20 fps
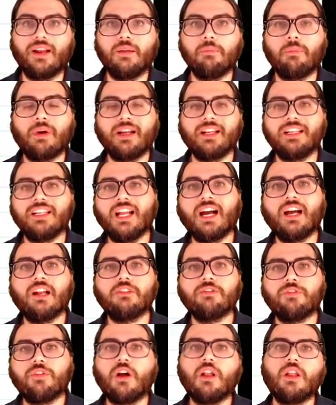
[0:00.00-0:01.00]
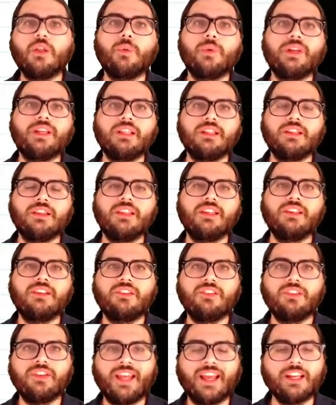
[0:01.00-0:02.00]
By not following these
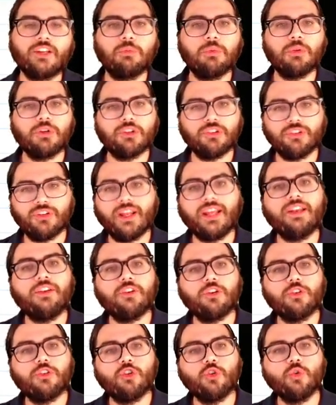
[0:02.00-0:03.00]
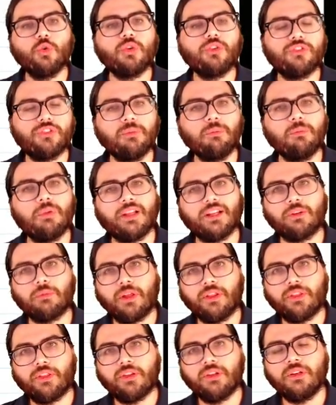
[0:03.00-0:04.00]
textbook standard dual simplex
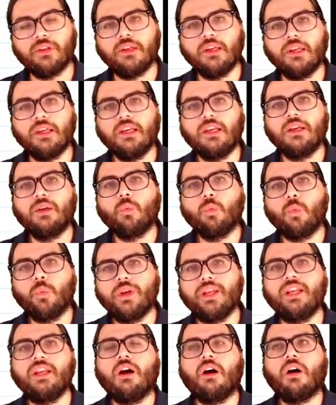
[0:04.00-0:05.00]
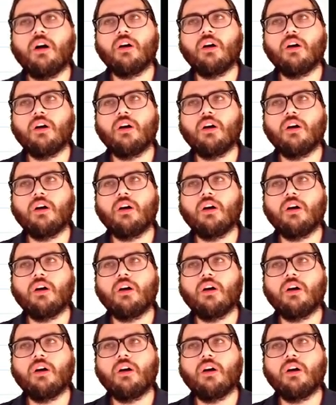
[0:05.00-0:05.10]
method, we are